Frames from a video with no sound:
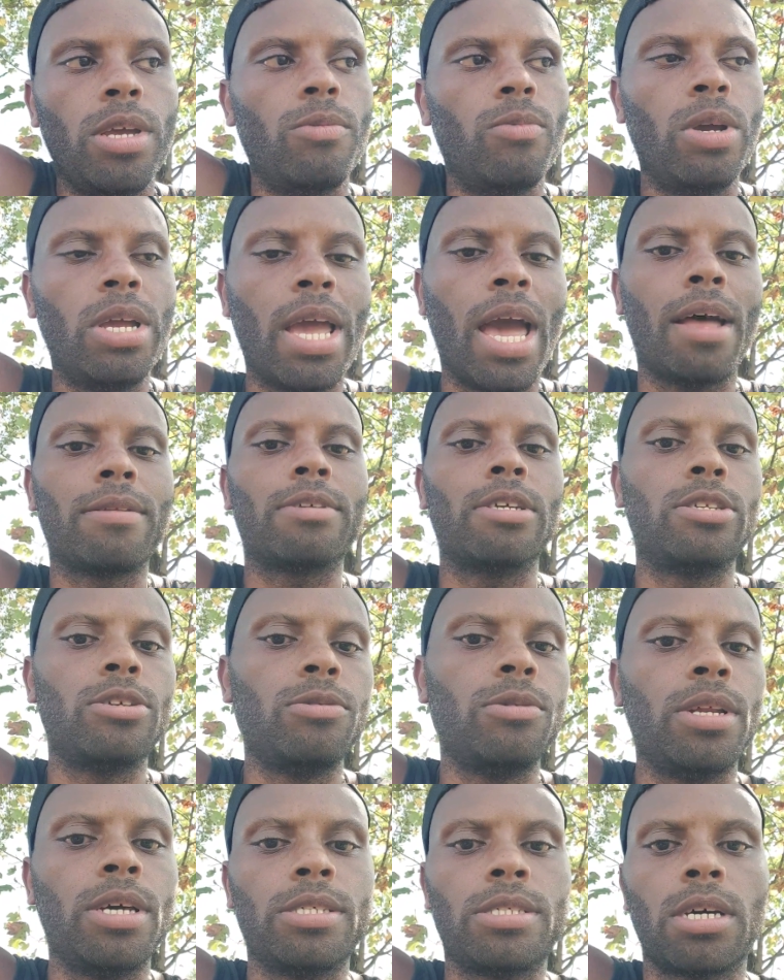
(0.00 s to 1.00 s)
we have to
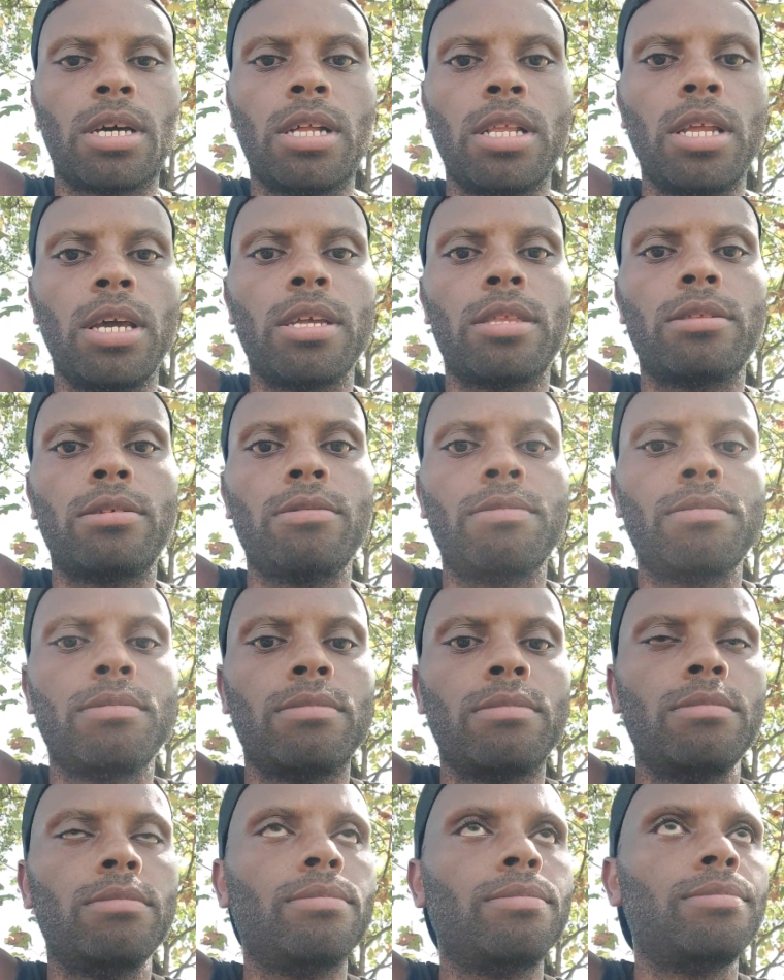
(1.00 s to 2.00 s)
do it as a collective.
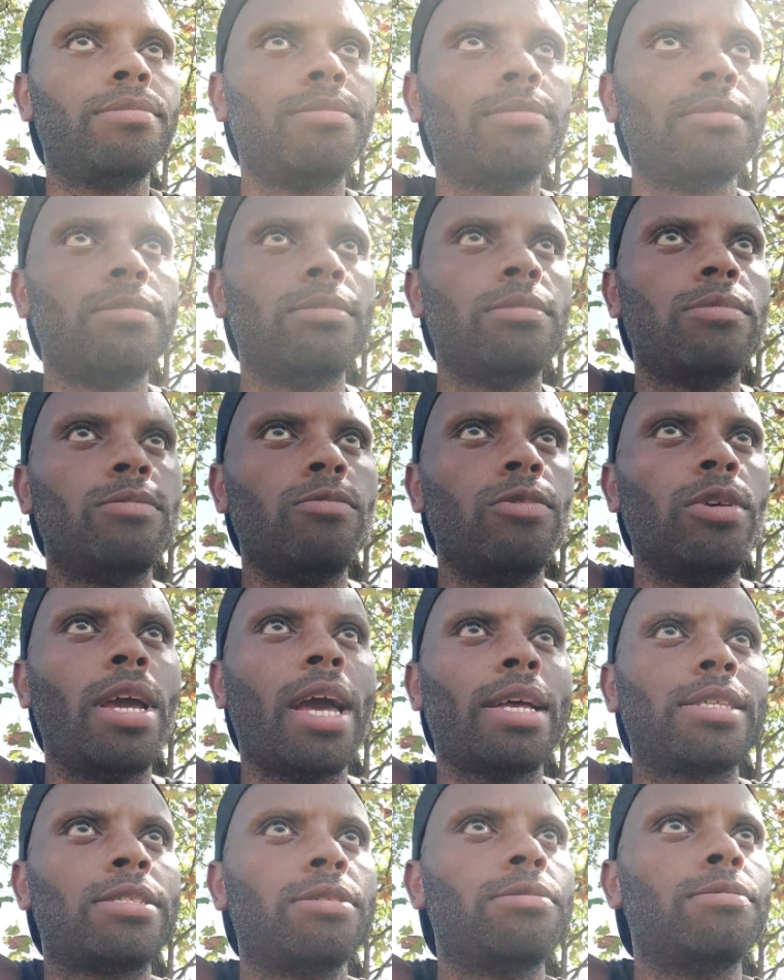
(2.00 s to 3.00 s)
We
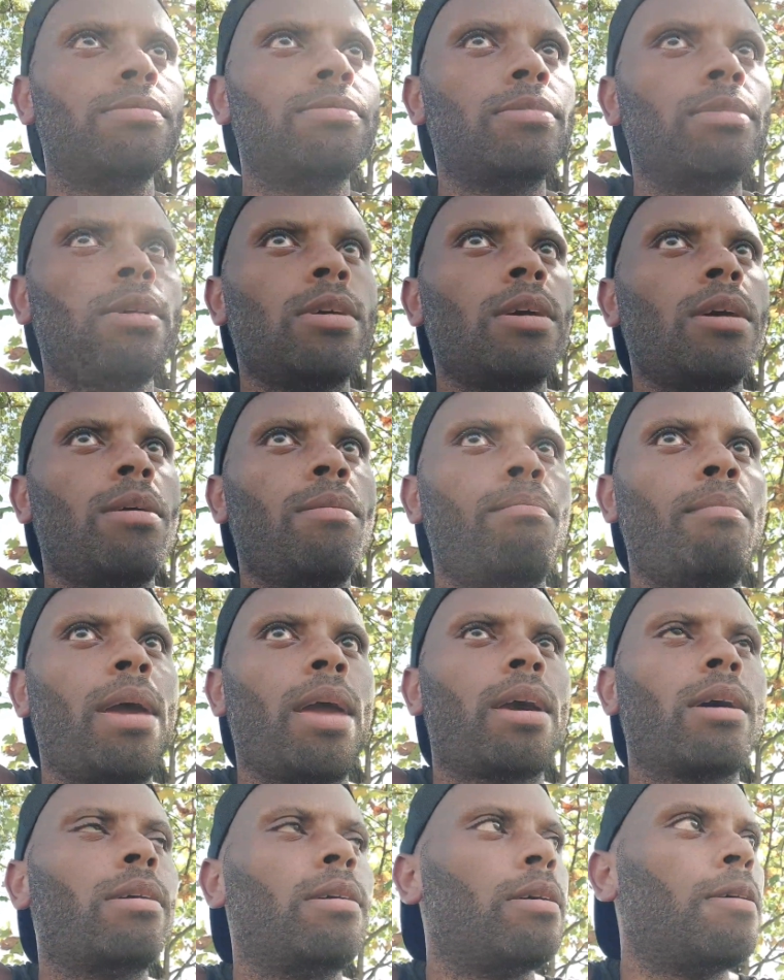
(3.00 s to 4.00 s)
have to
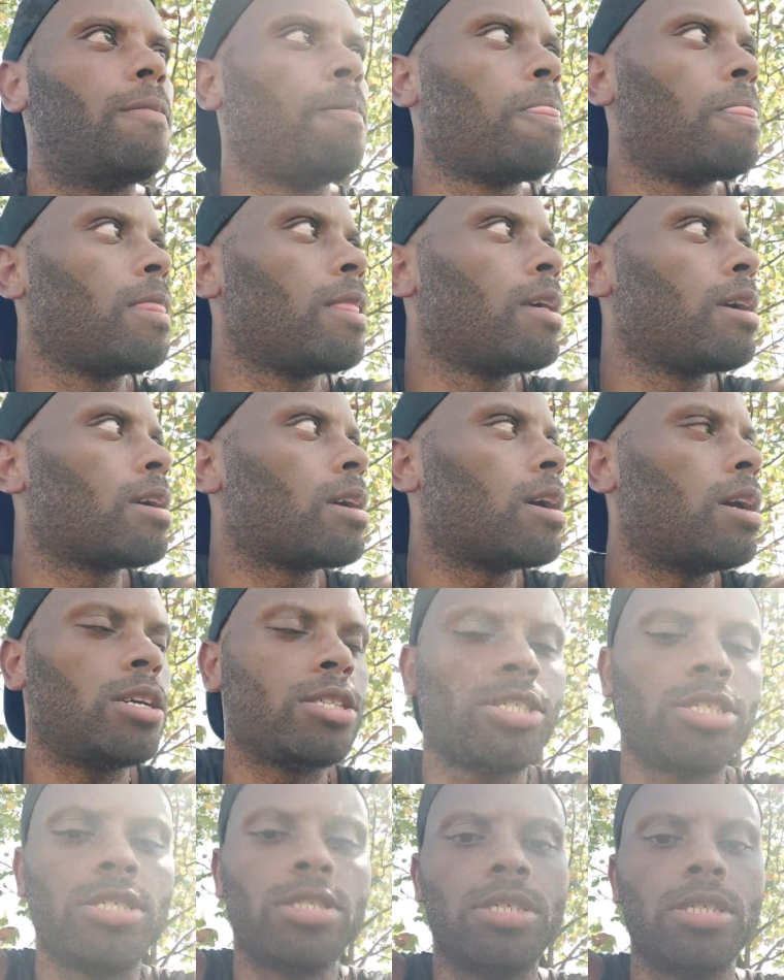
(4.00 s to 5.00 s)
make a
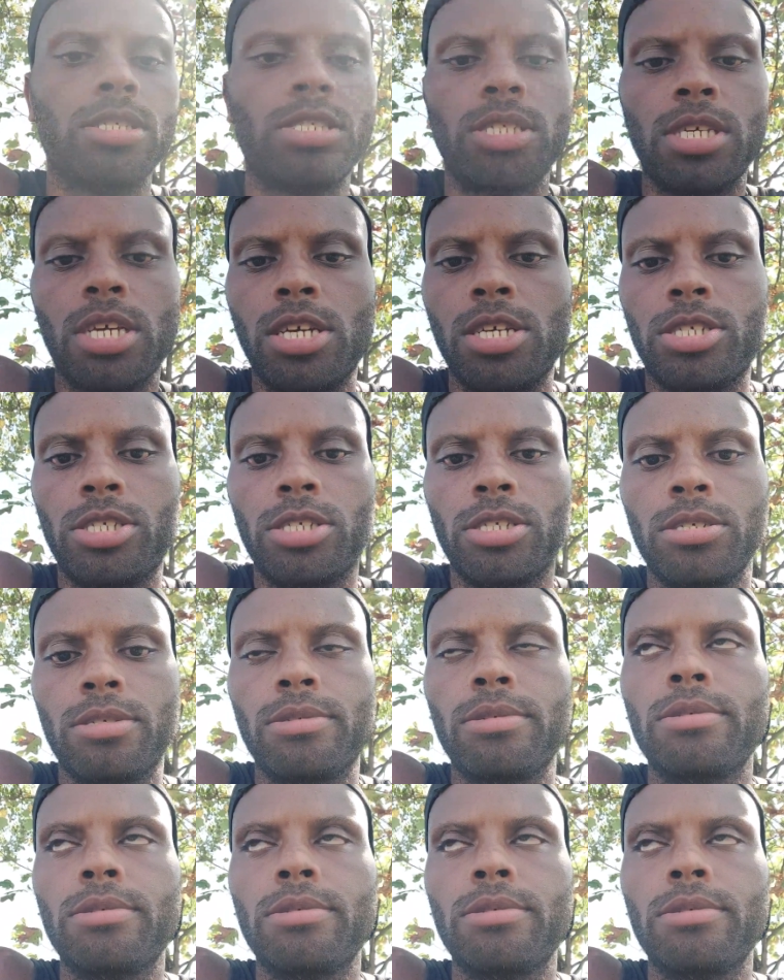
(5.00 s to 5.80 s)
conscious decision